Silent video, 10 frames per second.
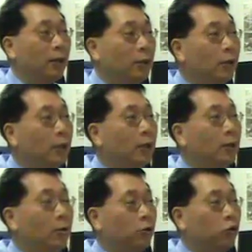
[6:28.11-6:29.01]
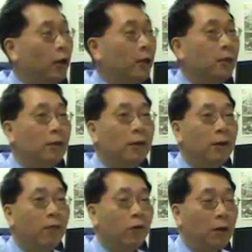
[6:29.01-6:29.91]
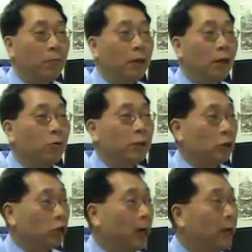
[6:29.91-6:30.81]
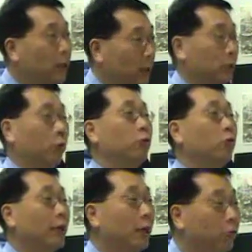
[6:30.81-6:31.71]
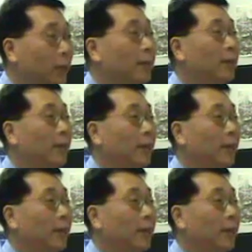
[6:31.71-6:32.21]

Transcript: India or China for dumping the goods, and China is also accusing